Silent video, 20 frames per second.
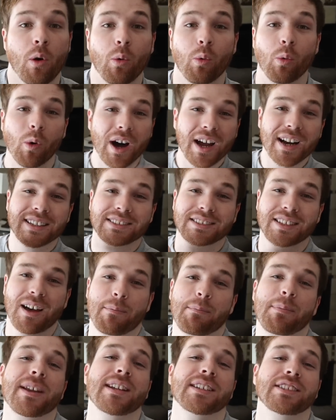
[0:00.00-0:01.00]
What is
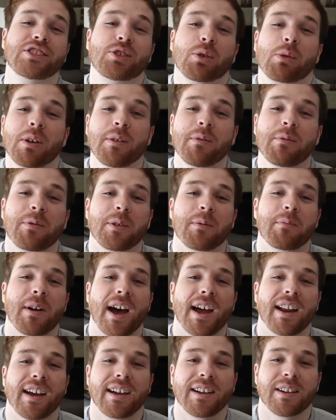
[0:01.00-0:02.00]
up? It is Jordan from
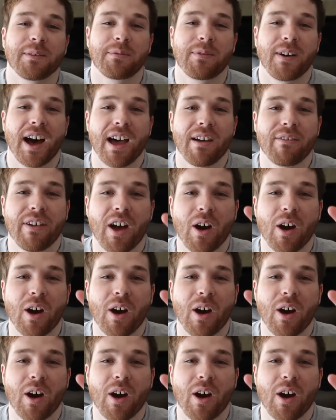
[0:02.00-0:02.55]
By 9 to 5